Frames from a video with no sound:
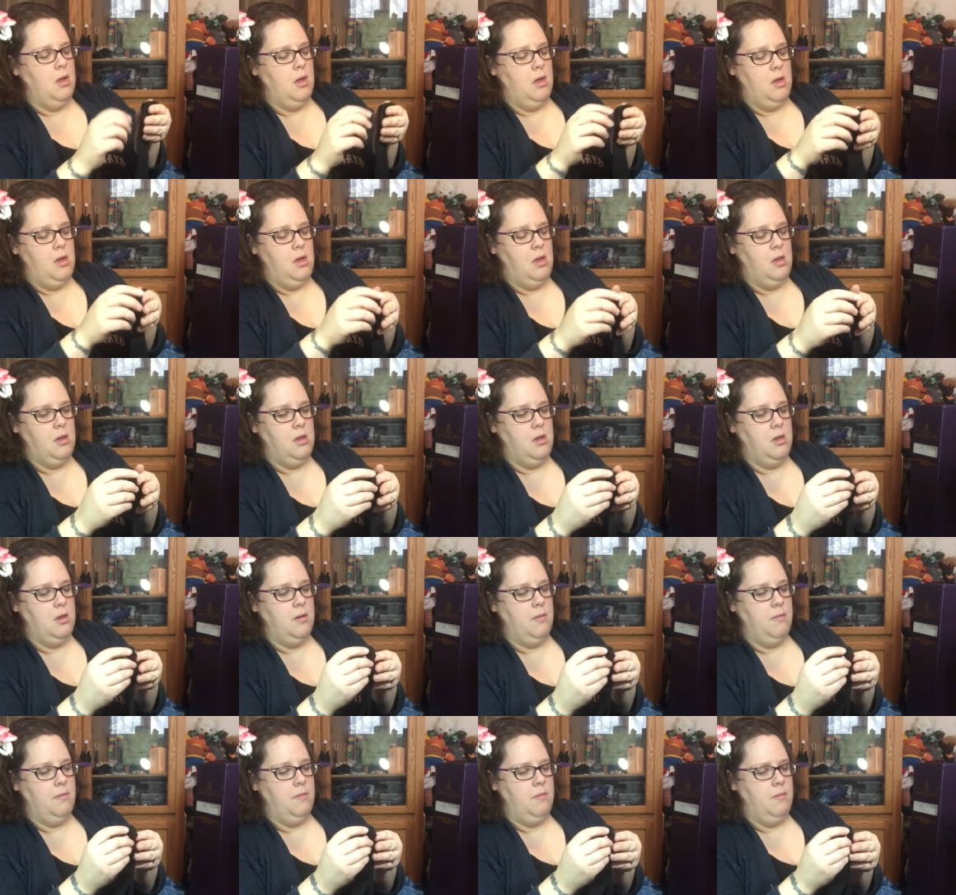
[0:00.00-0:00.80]
And
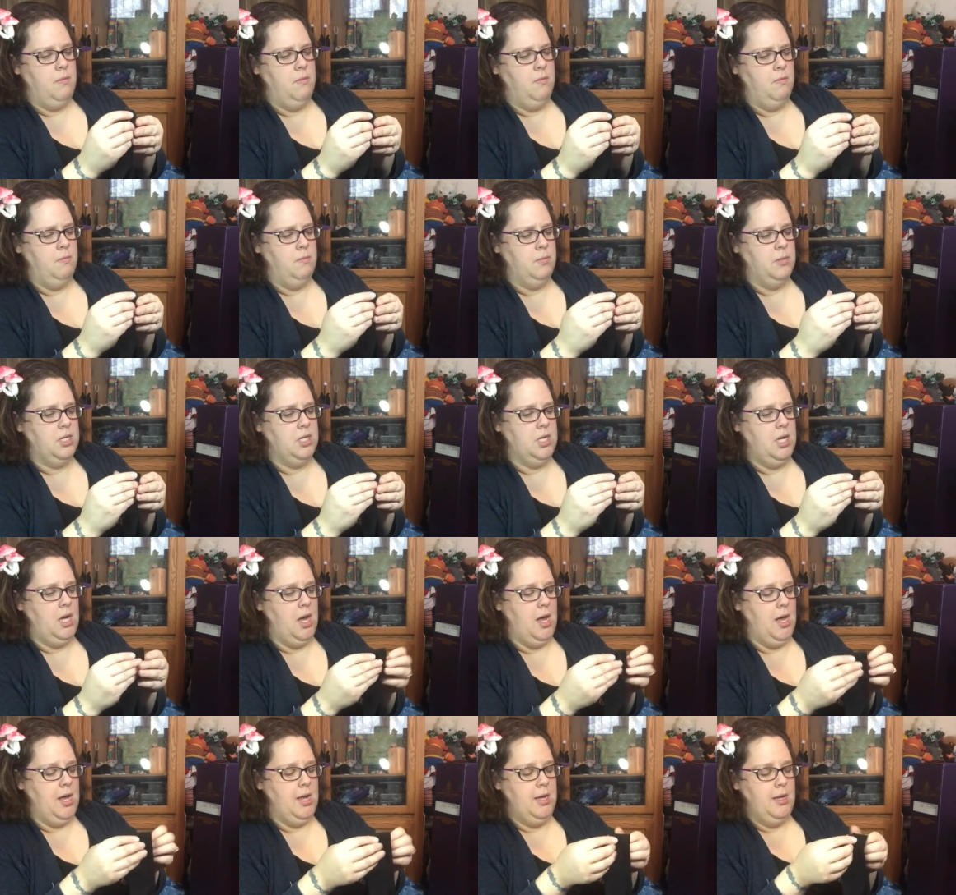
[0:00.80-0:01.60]
some
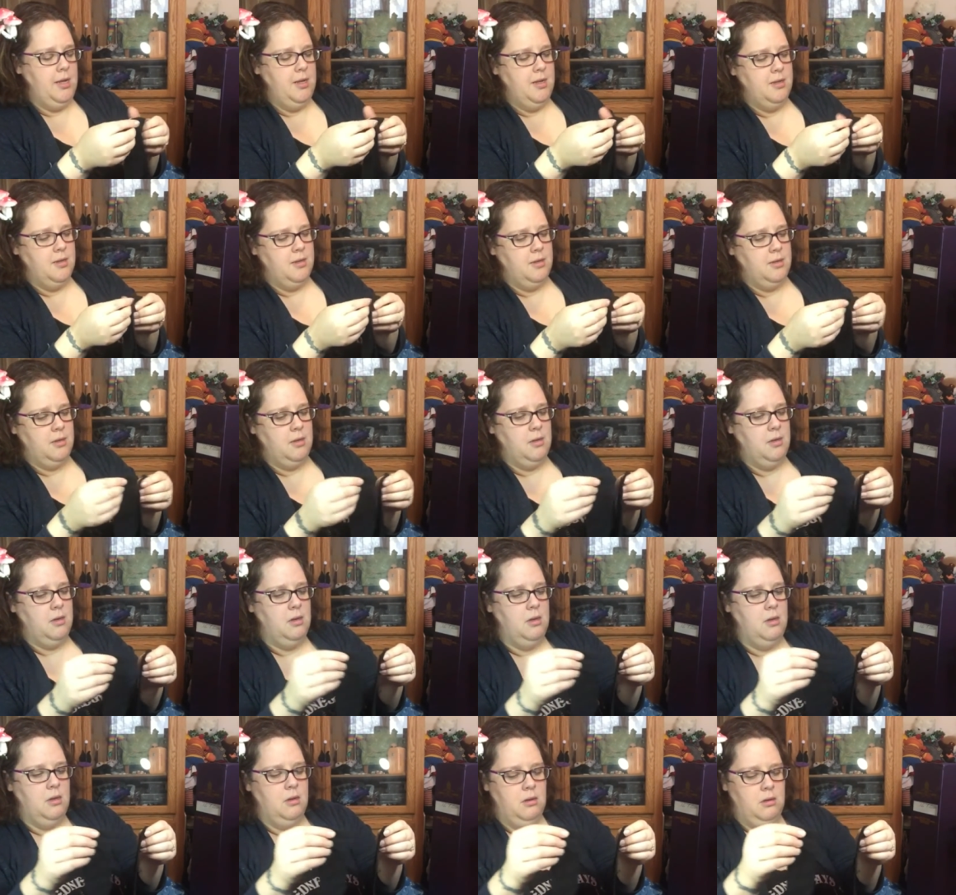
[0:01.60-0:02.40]
tights.
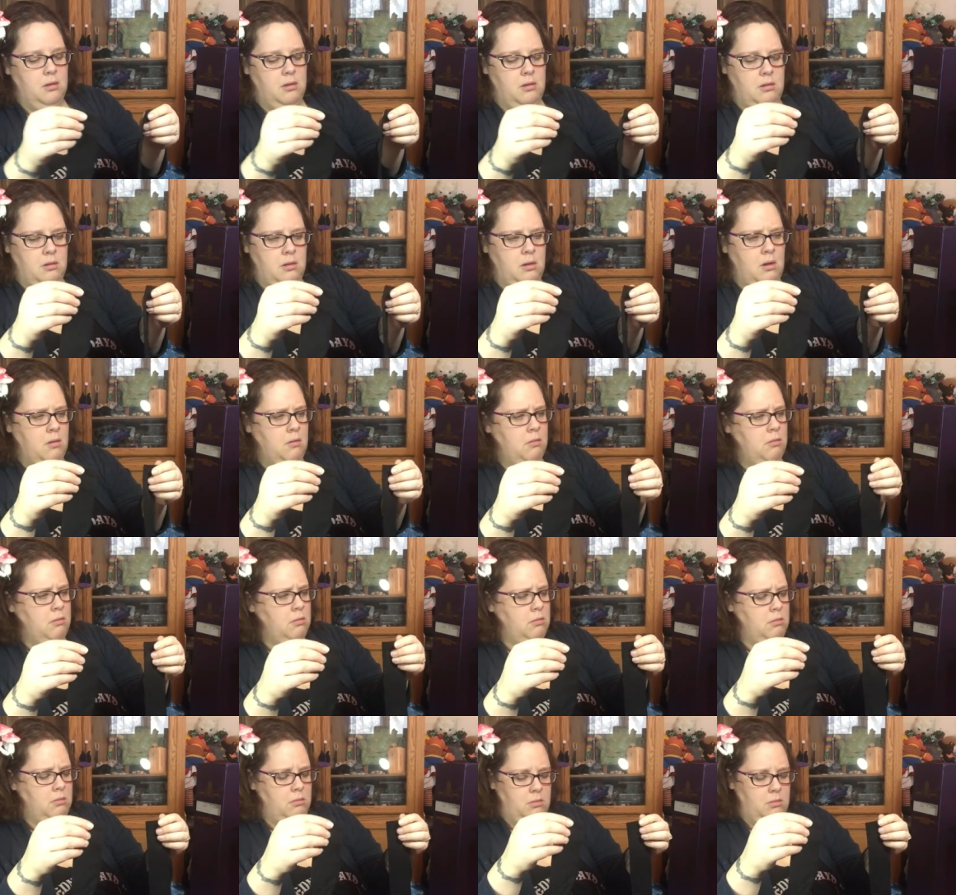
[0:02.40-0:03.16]
No?